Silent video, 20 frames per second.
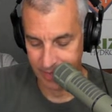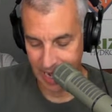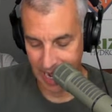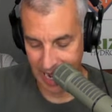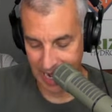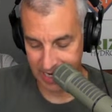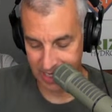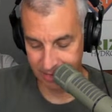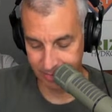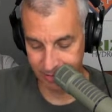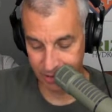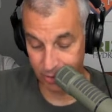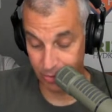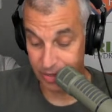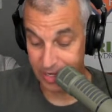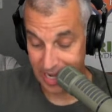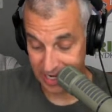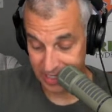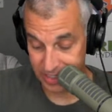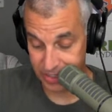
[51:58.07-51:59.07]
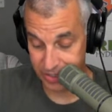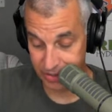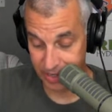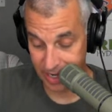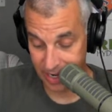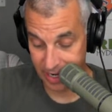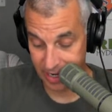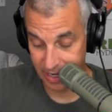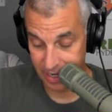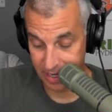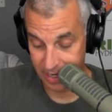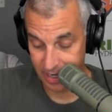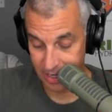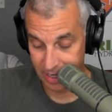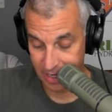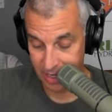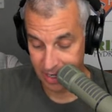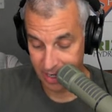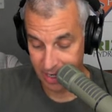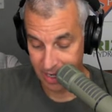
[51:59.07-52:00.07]
out of the blue yesterday,
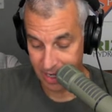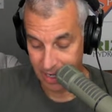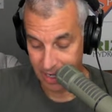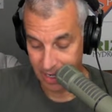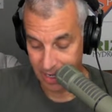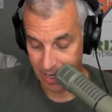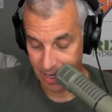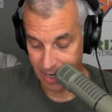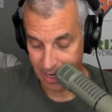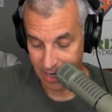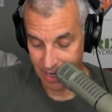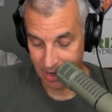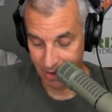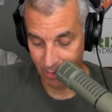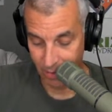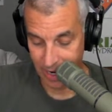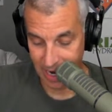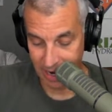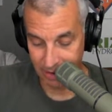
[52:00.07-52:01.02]
when